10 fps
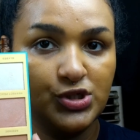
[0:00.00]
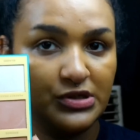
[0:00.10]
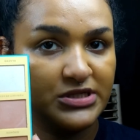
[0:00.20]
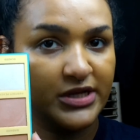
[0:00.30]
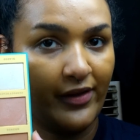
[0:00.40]
You
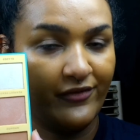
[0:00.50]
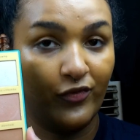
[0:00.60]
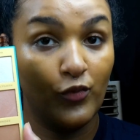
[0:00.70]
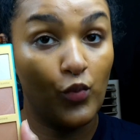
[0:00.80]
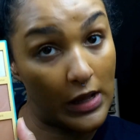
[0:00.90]
can tell I've
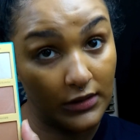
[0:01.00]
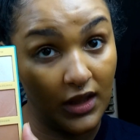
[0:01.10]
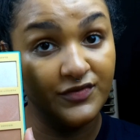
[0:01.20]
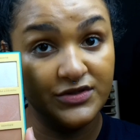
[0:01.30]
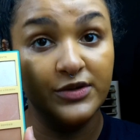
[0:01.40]
well
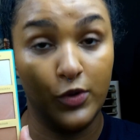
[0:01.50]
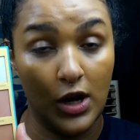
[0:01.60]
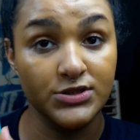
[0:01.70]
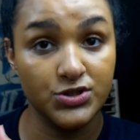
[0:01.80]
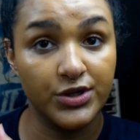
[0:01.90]
loved the
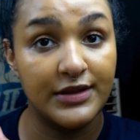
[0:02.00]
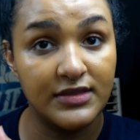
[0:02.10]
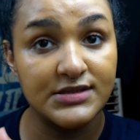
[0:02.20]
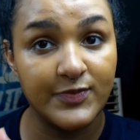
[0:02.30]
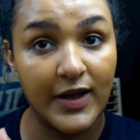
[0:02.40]
bronzer in
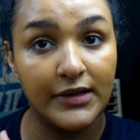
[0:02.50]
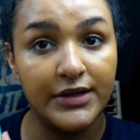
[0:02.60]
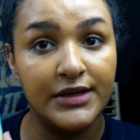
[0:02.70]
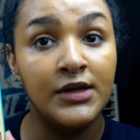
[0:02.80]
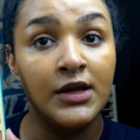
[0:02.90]
this
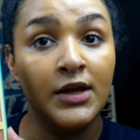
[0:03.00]
palette,